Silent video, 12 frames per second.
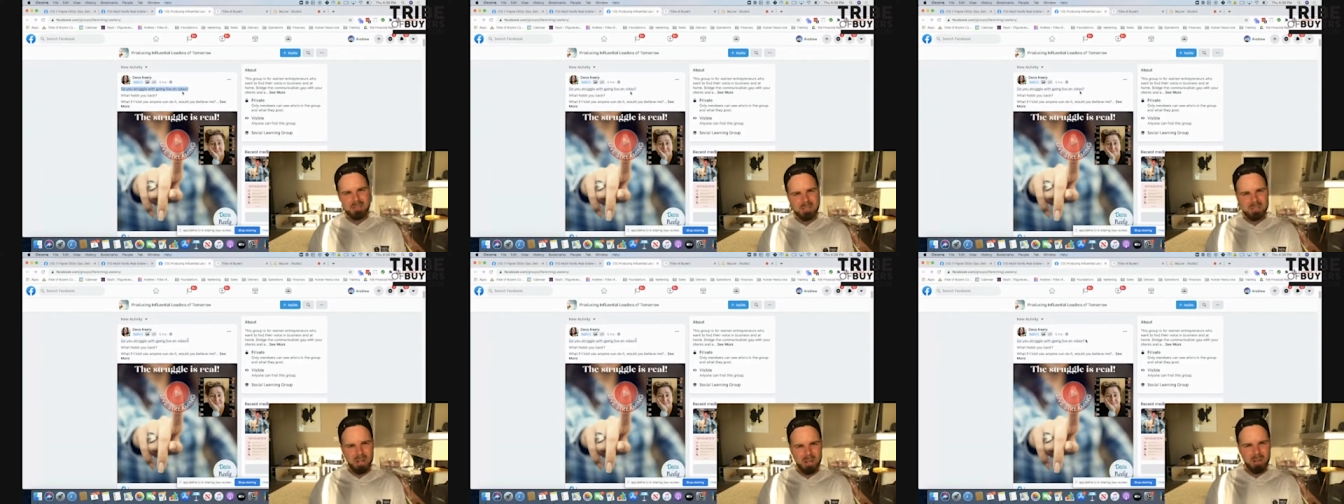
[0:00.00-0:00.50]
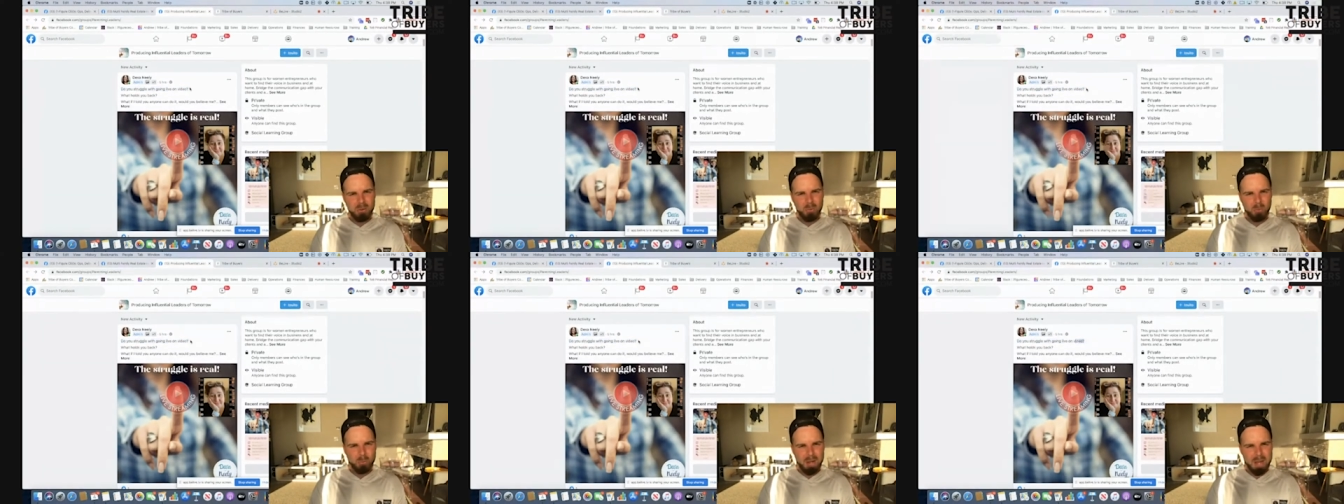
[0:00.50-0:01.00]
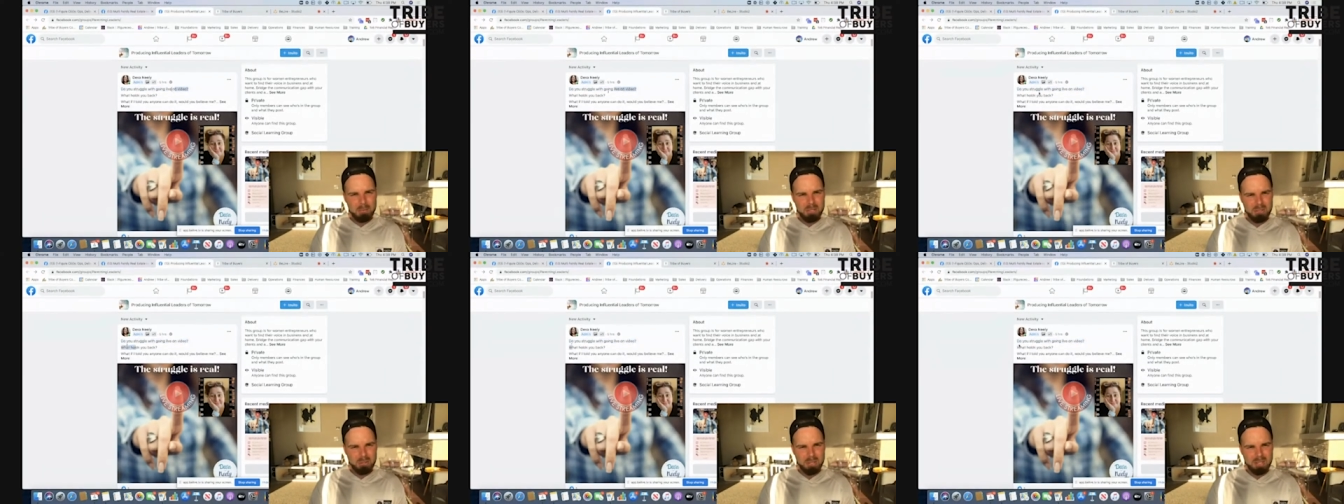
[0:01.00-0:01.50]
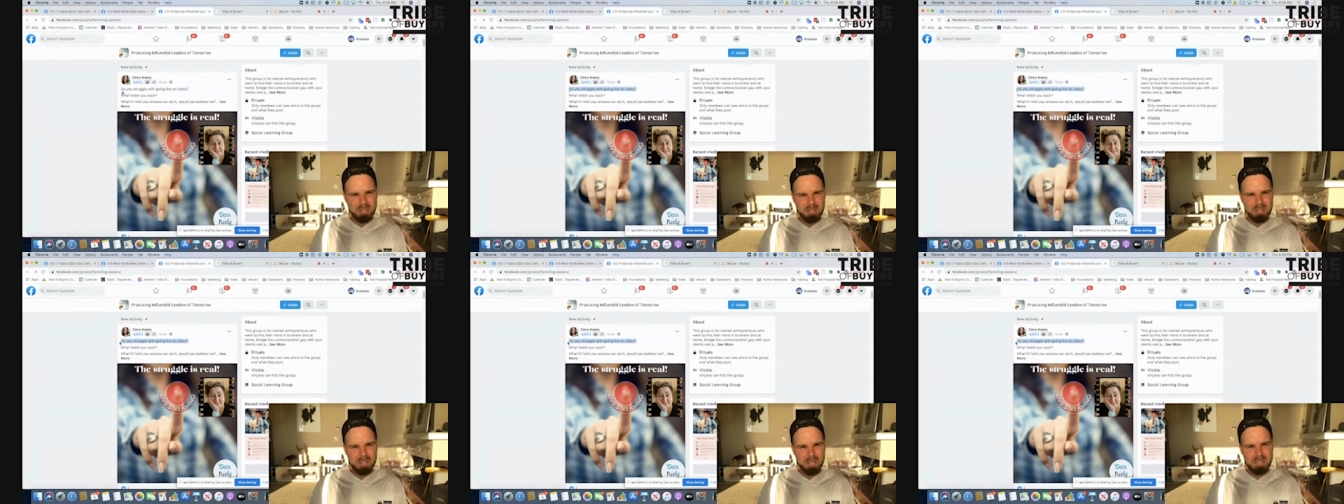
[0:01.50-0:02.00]
So what I would do
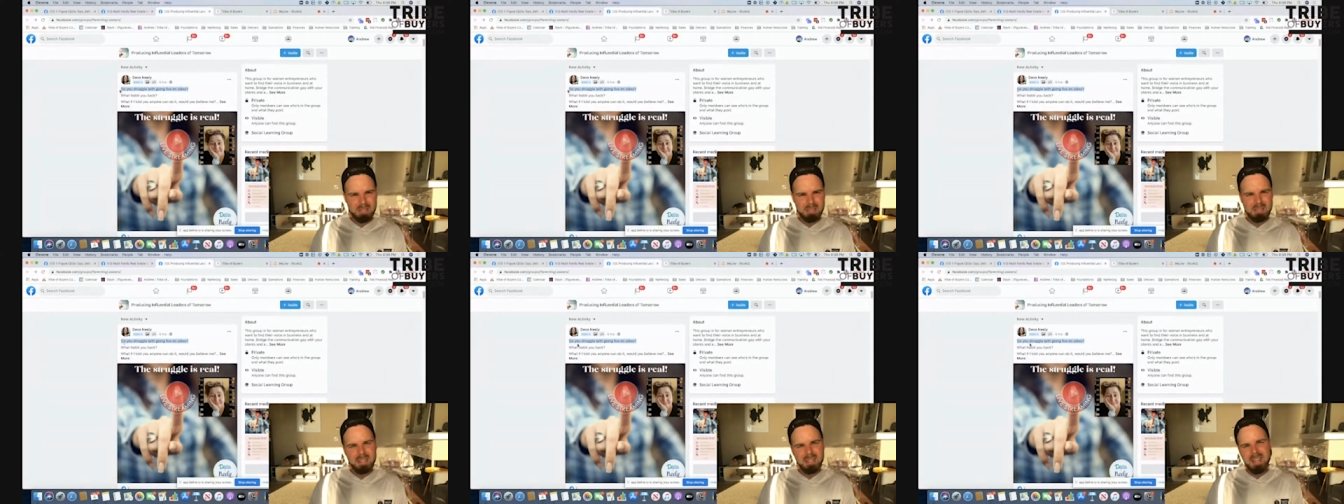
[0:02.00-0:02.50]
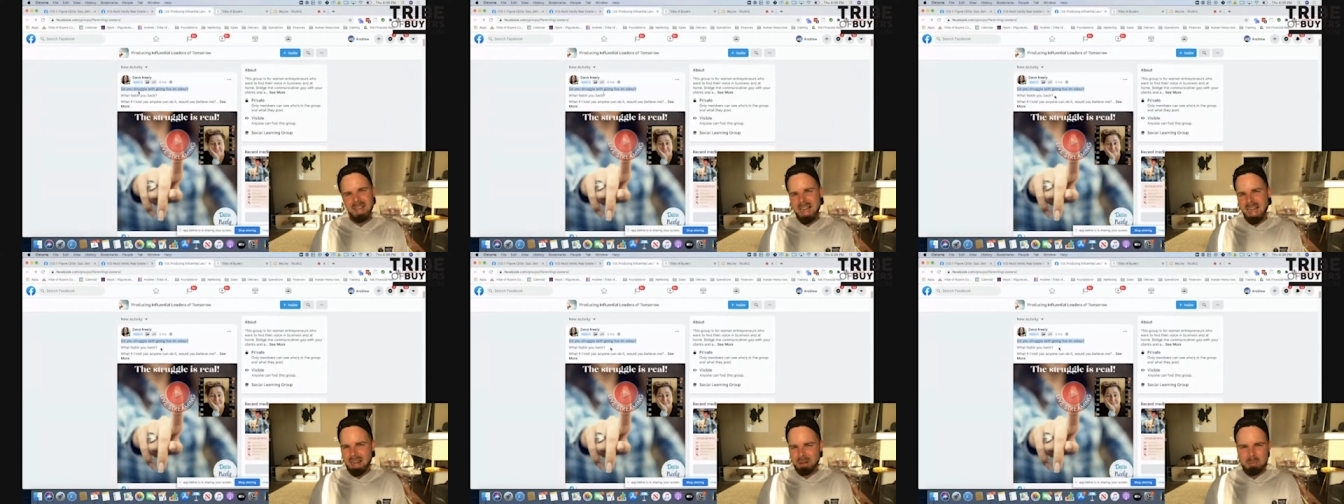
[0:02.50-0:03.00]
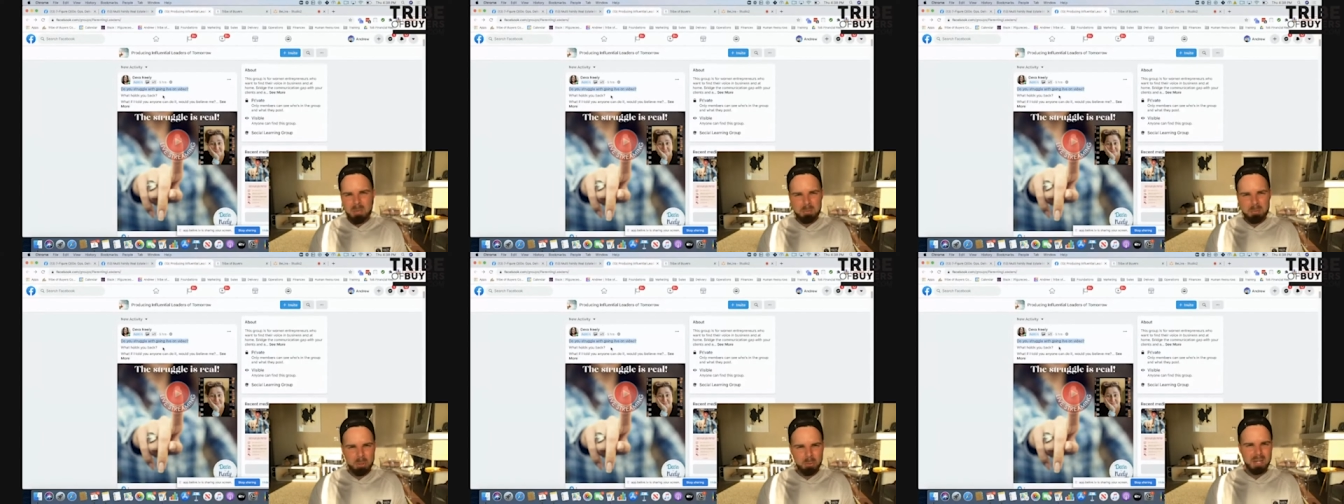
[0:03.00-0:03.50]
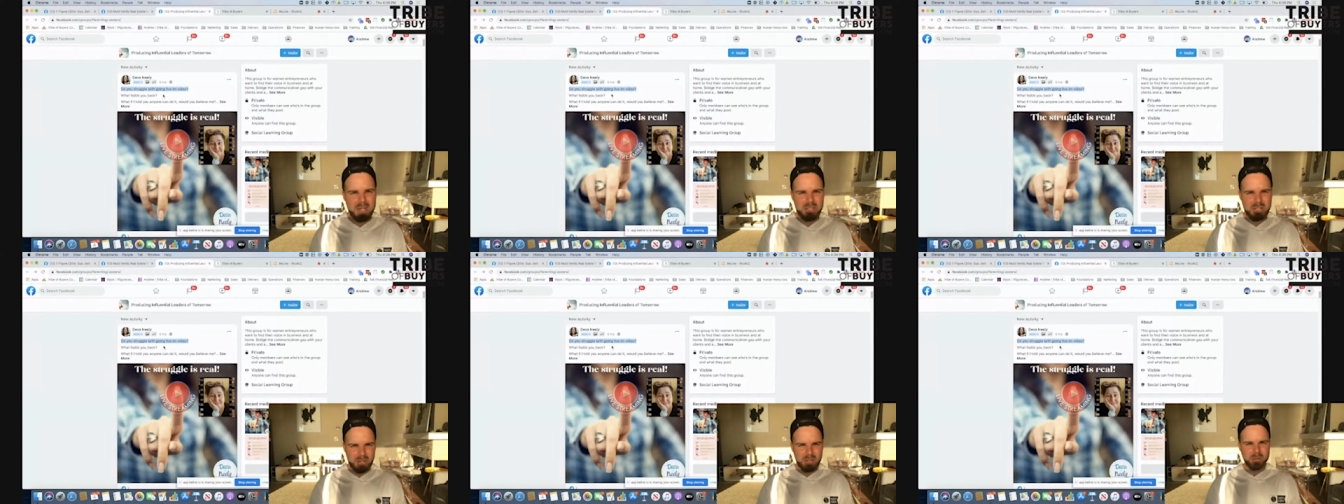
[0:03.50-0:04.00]
here is I remember when I
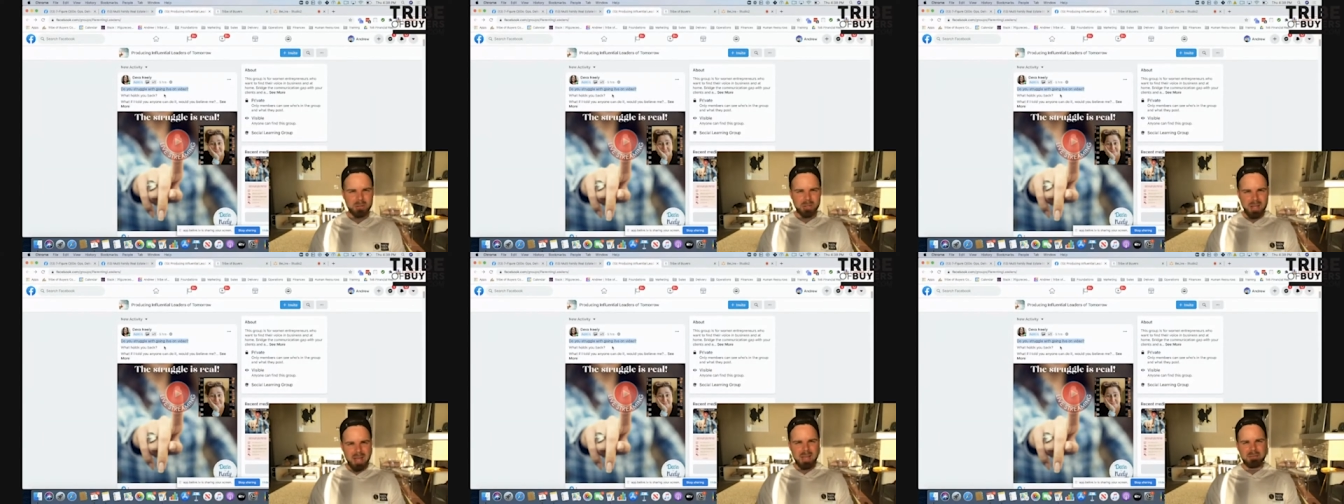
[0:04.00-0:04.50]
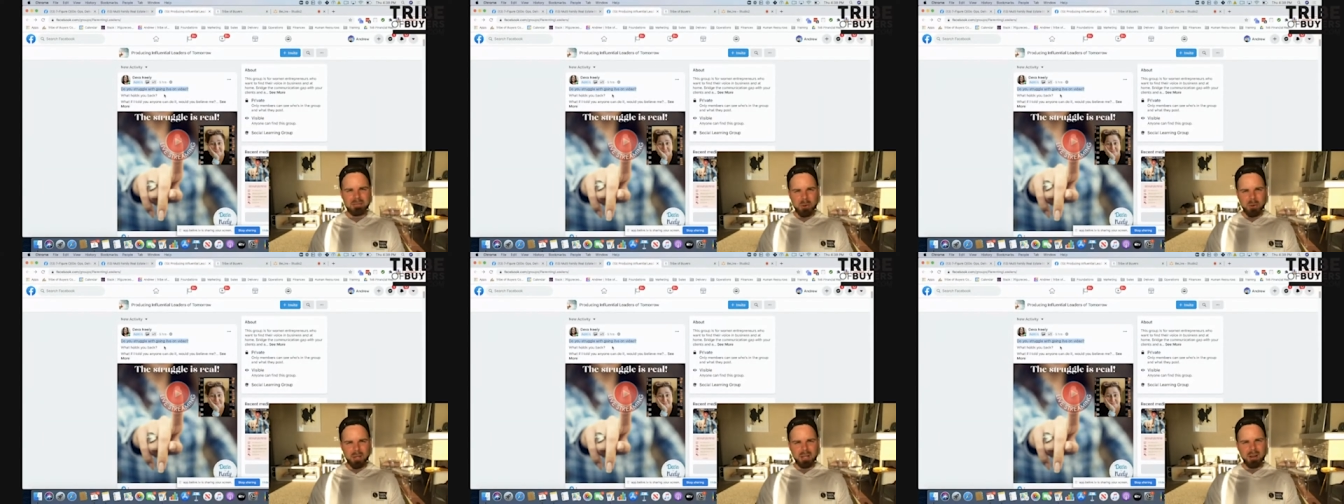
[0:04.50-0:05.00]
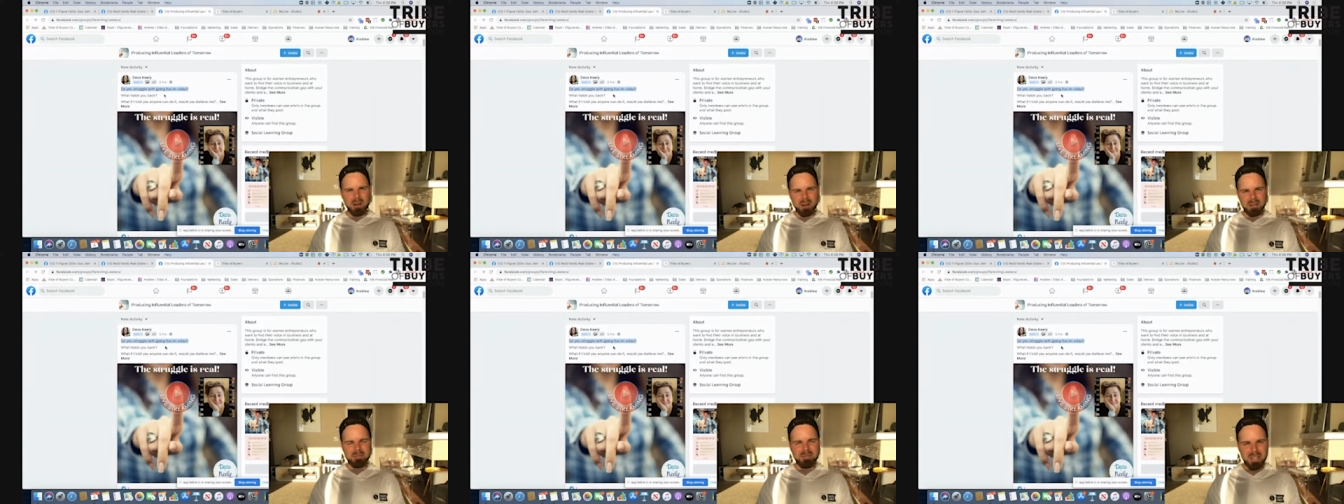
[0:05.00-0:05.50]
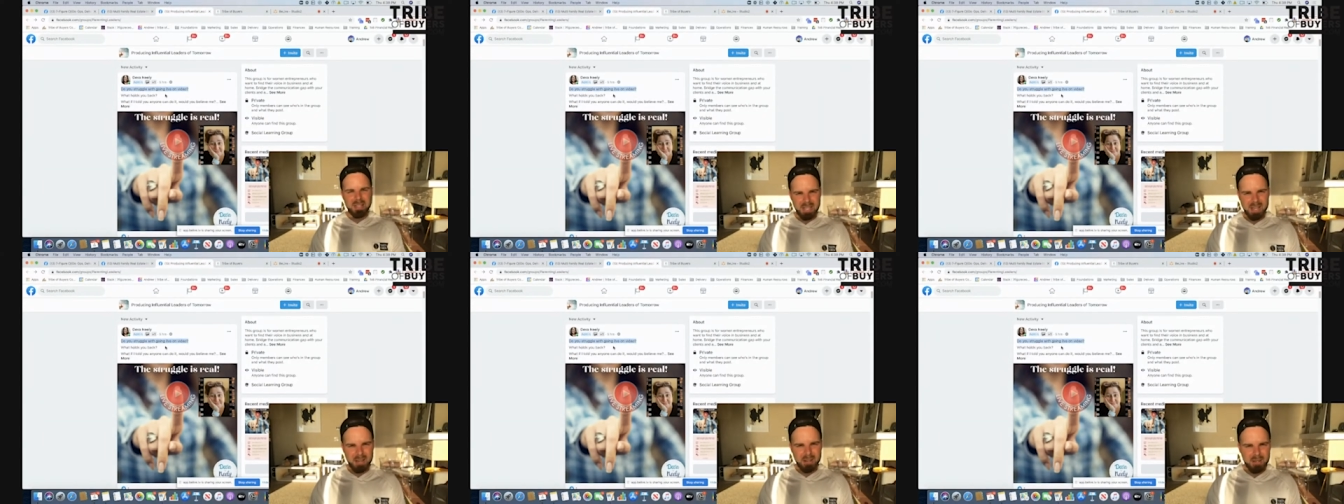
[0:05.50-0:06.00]
struggled live going on
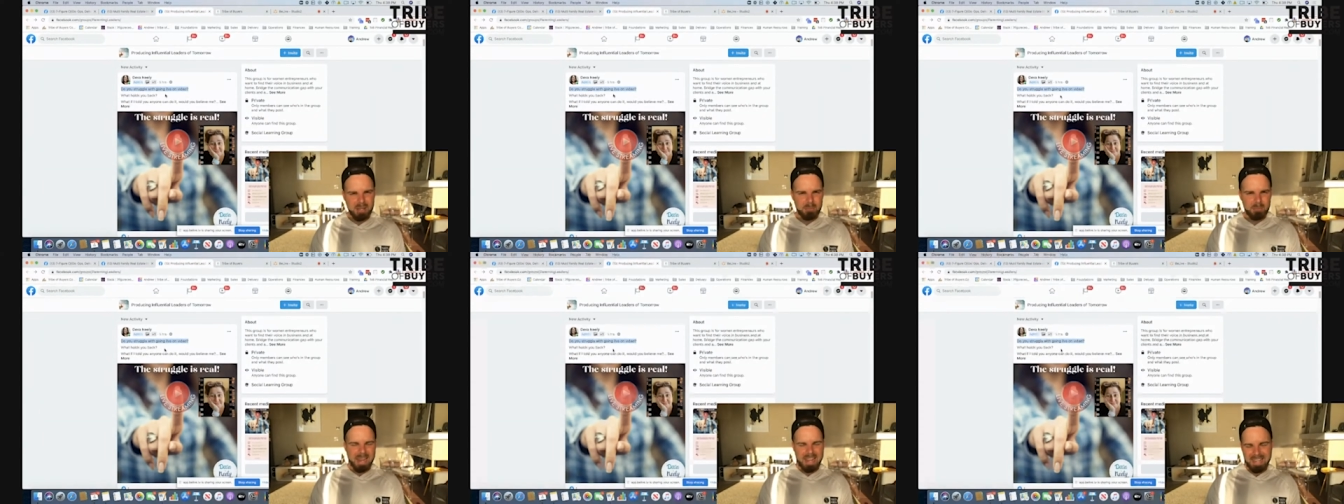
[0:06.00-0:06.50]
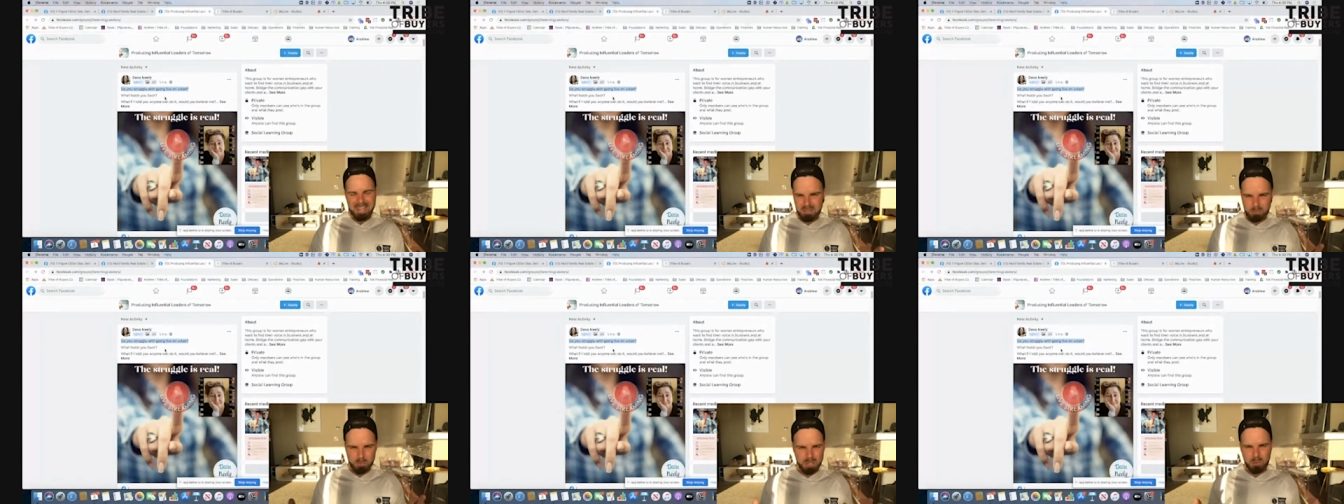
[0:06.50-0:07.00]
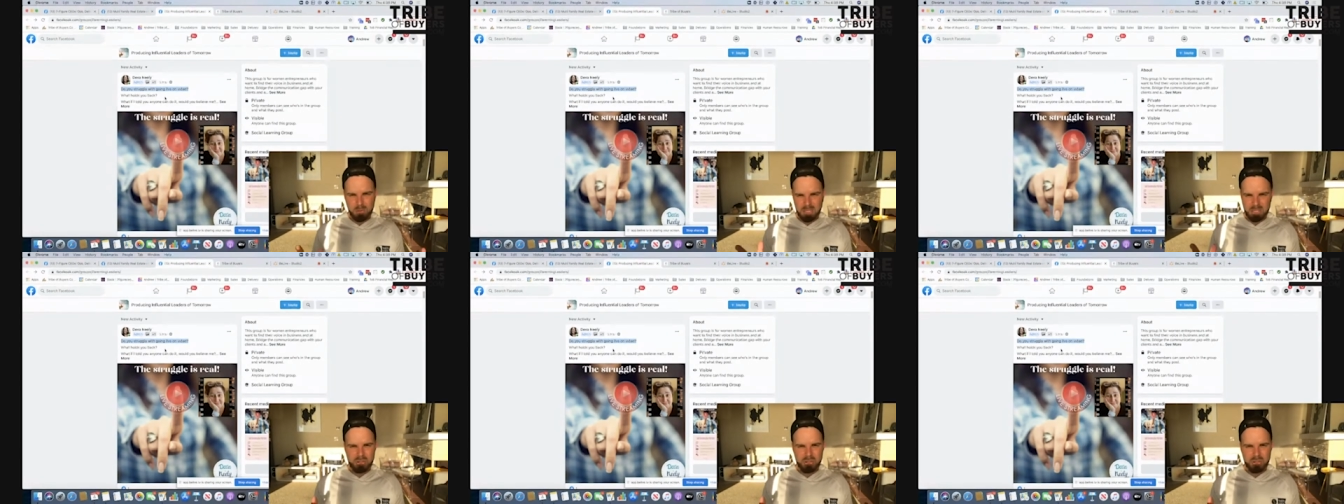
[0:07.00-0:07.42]
video. My hands would always